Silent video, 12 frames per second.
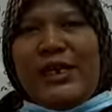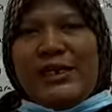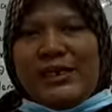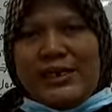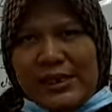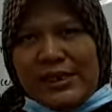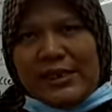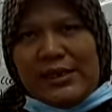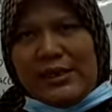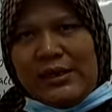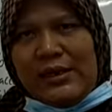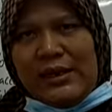dt.
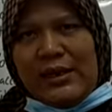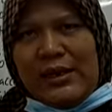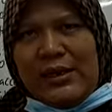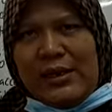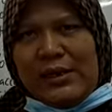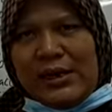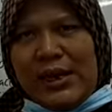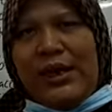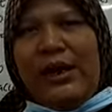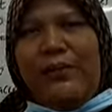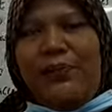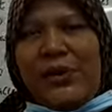Okay,
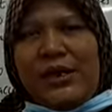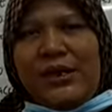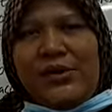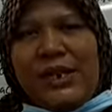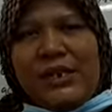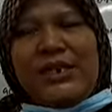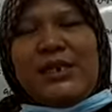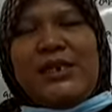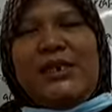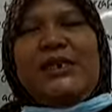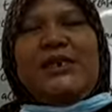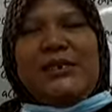acceleration
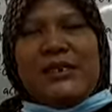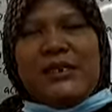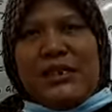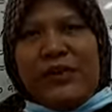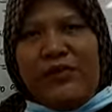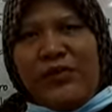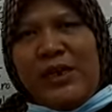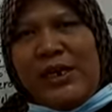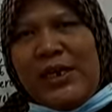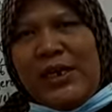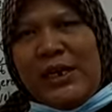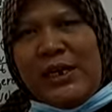is dv
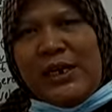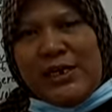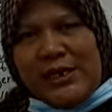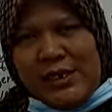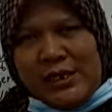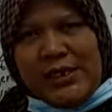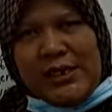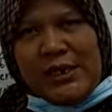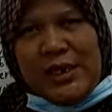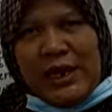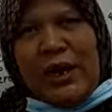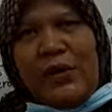dt.
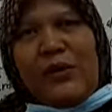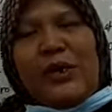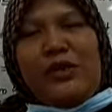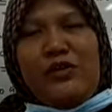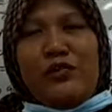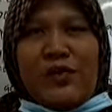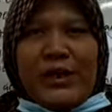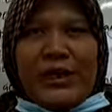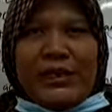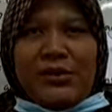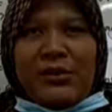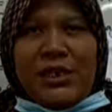How can you find
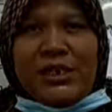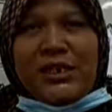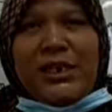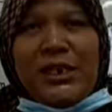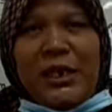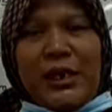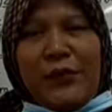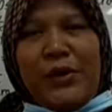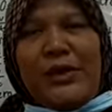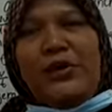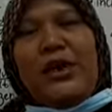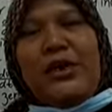acceleration? When
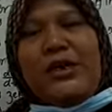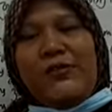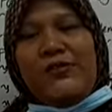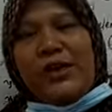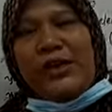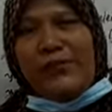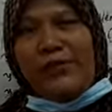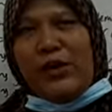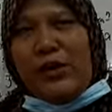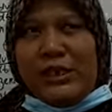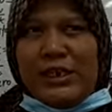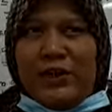you are given
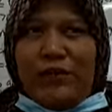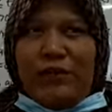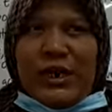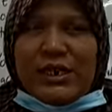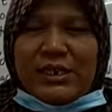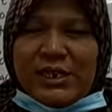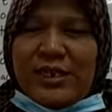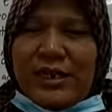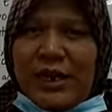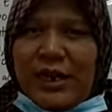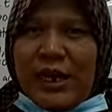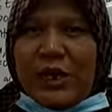velocity function,
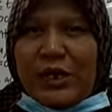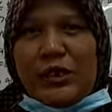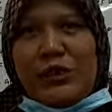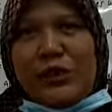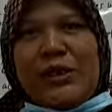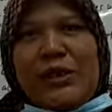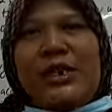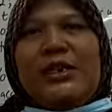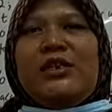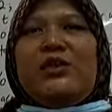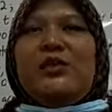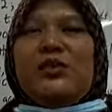you need
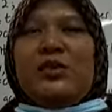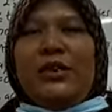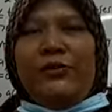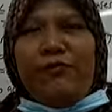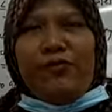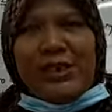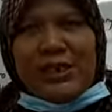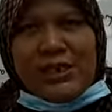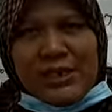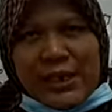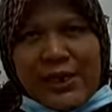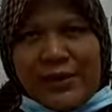to
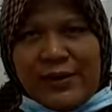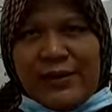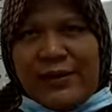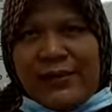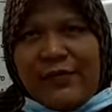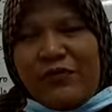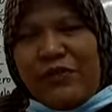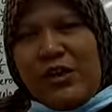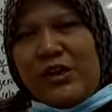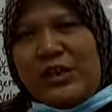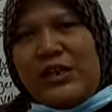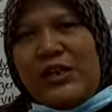differentiate
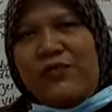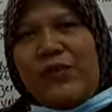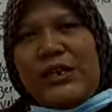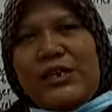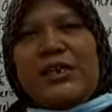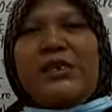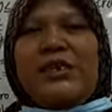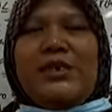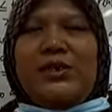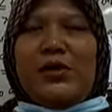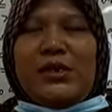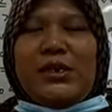velocity function in
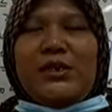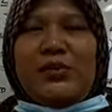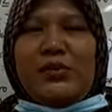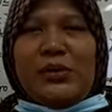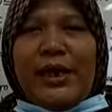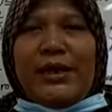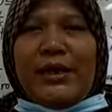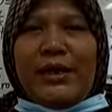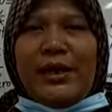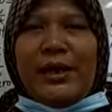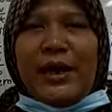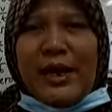order to get
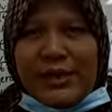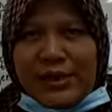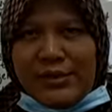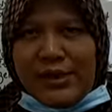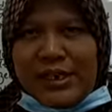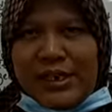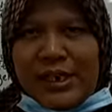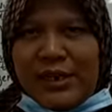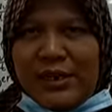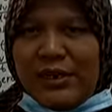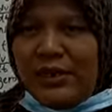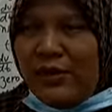acceleration
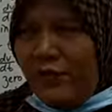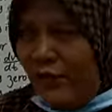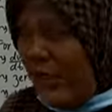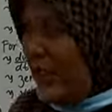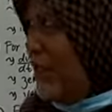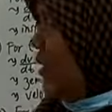function.